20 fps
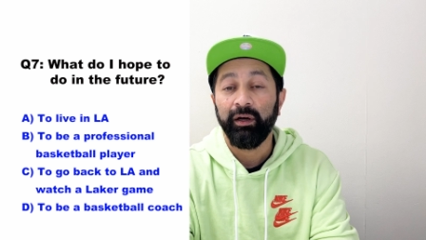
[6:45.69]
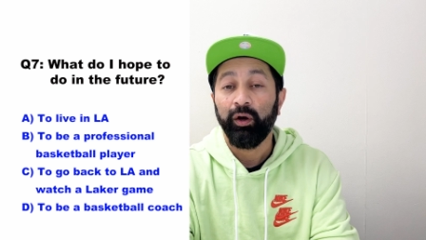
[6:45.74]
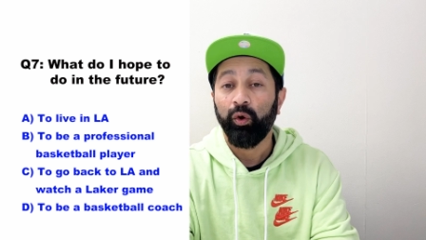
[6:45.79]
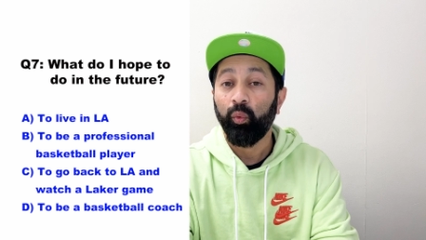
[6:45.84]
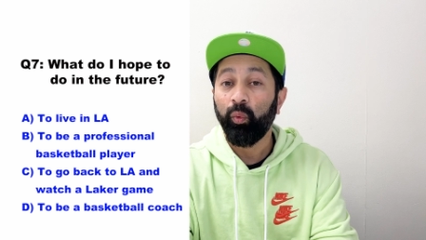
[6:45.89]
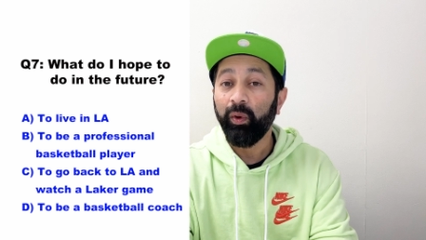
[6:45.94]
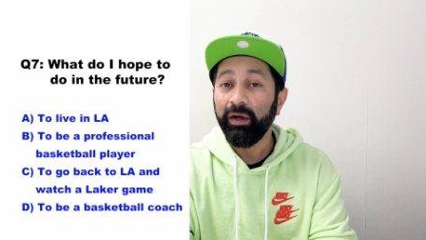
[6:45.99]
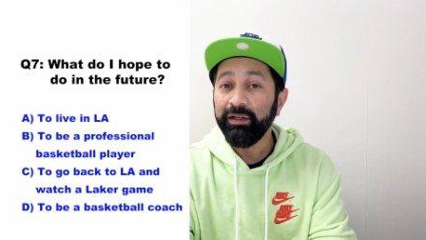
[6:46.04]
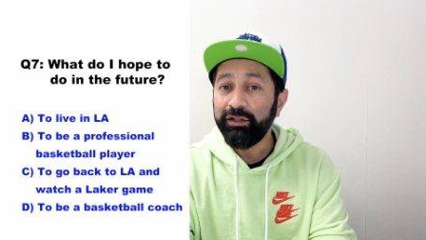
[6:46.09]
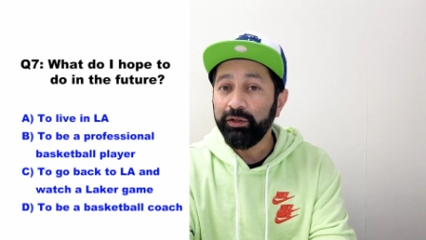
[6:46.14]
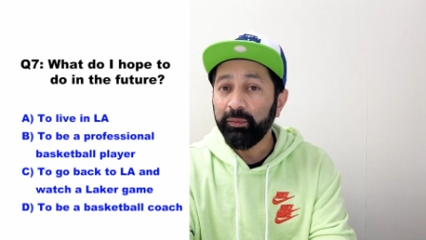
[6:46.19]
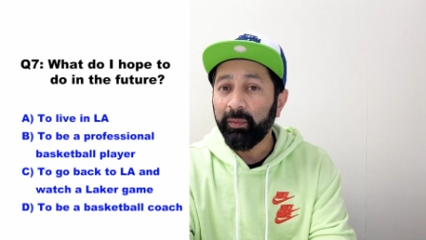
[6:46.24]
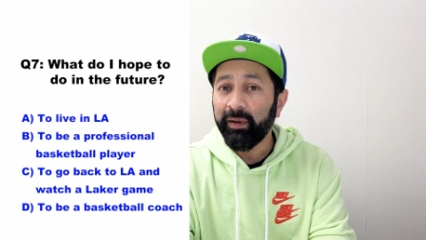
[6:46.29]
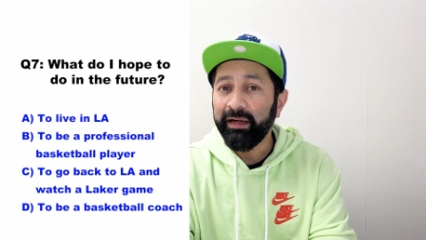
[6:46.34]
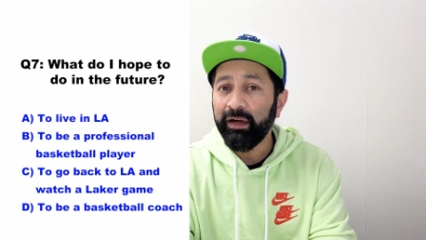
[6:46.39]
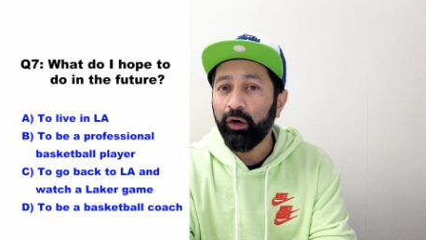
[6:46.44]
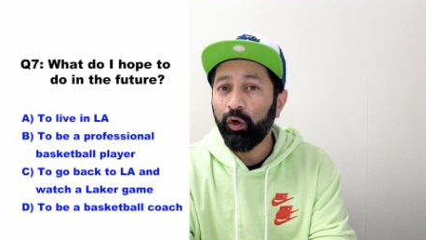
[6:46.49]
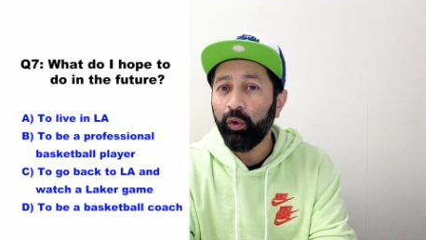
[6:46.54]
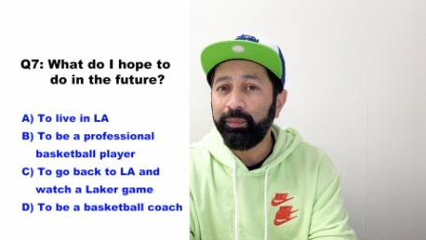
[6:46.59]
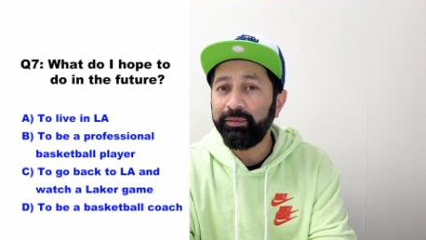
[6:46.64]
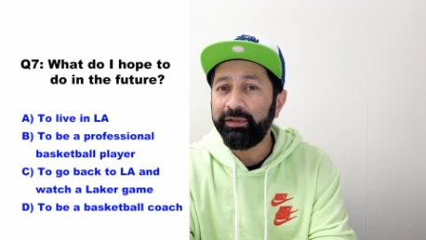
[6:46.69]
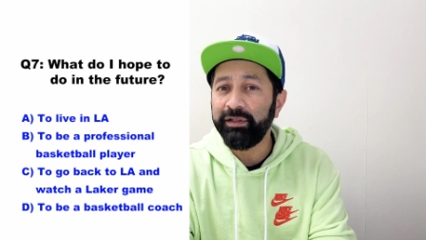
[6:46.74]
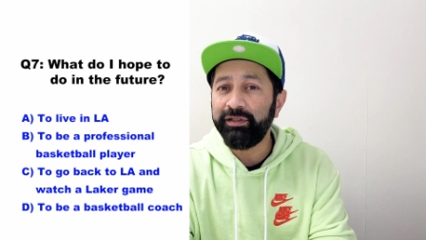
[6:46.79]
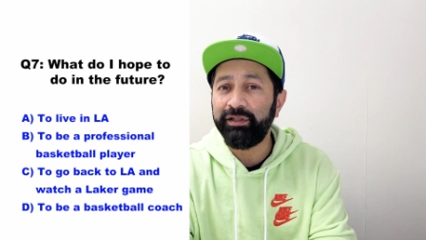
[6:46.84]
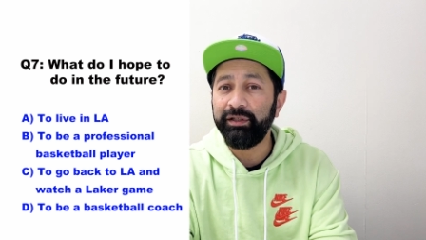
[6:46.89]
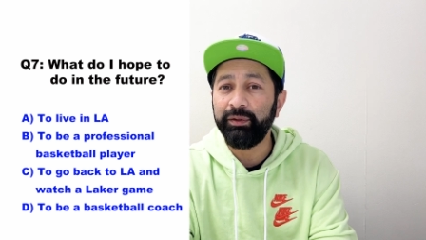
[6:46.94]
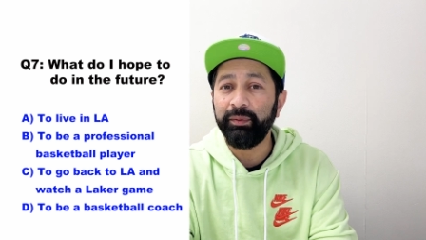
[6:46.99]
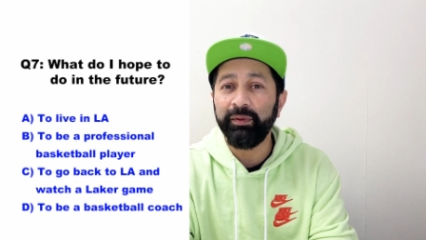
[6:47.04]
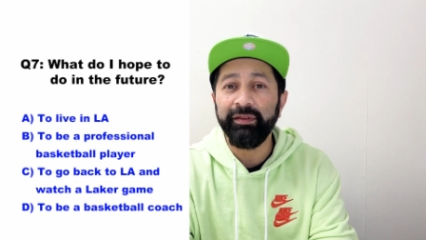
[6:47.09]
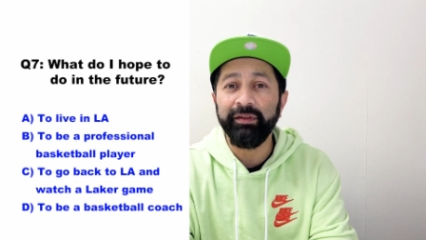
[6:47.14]
what do I hope to
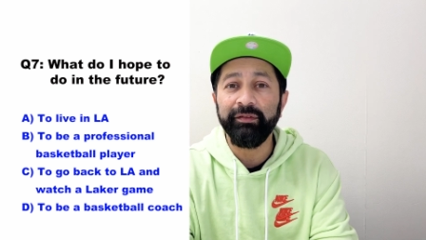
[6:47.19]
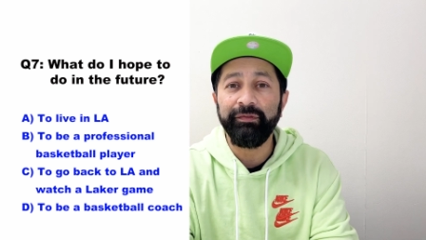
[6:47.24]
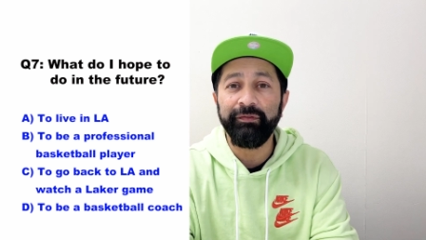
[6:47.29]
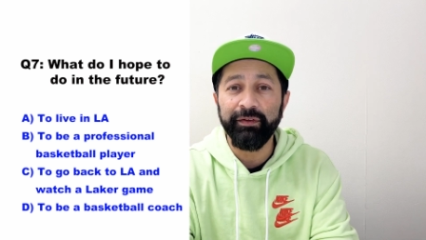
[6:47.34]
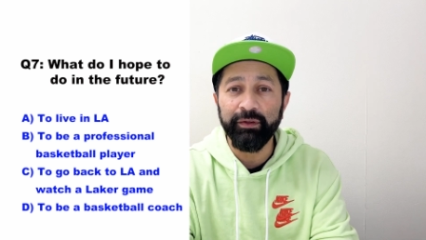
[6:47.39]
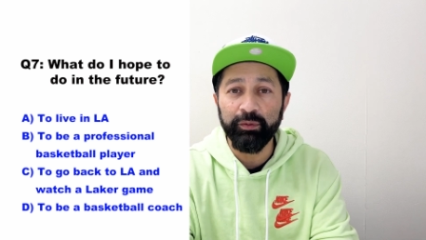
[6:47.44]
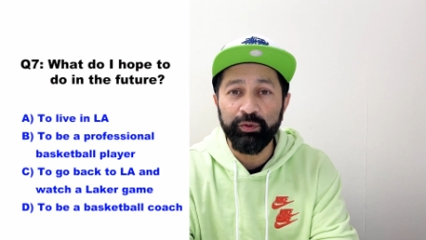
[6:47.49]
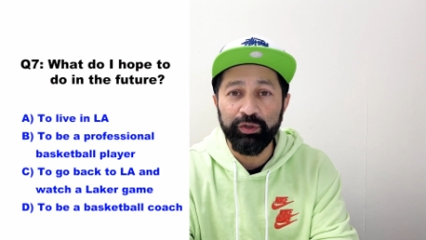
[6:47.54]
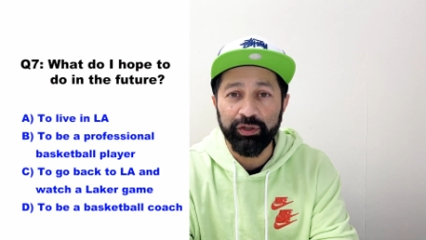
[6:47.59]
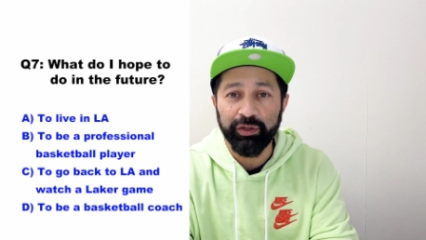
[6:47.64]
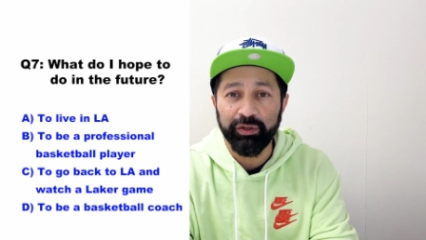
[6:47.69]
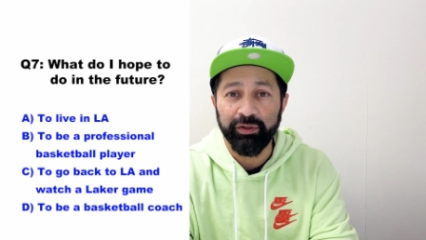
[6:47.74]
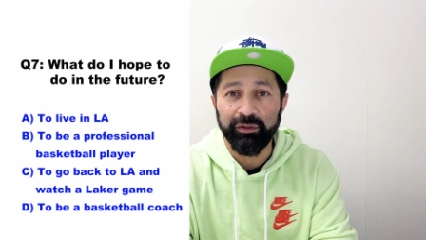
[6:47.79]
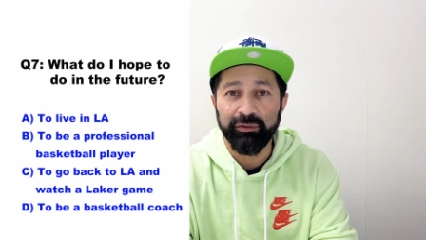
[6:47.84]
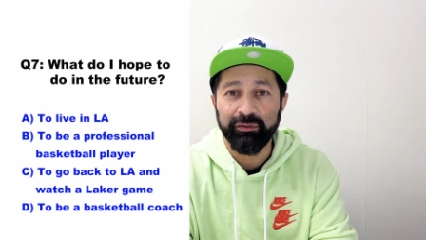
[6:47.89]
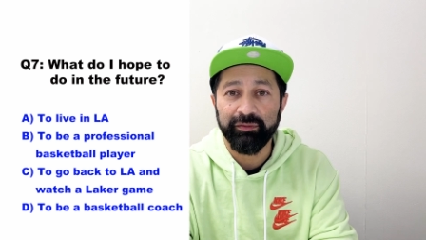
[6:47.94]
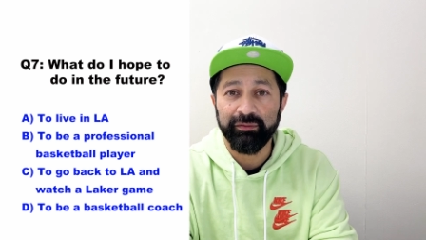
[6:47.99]
do in the future?